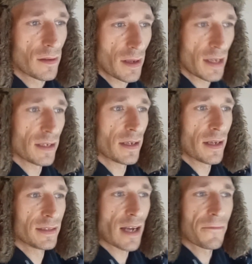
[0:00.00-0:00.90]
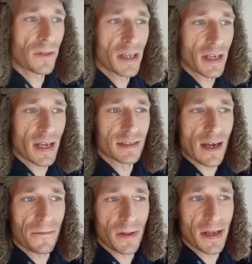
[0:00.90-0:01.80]
It
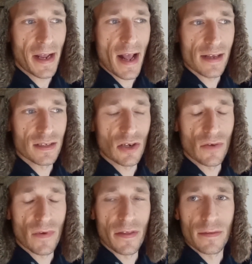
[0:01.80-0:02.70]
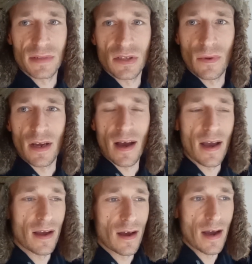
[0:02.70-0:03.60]
definitely has a good rhythm to it.
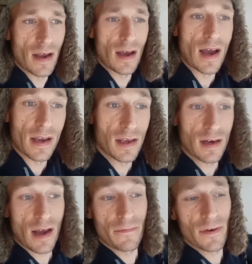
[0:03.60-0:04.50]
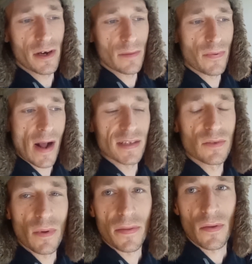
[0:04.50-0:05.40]
I'm very
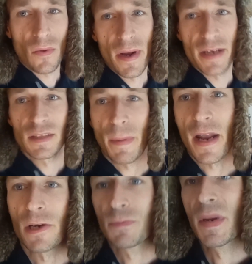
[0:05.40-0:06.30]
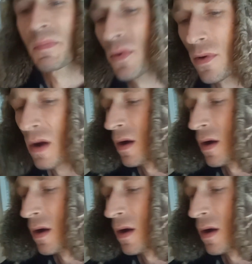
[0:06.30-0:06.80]
impressed with the way Spanish people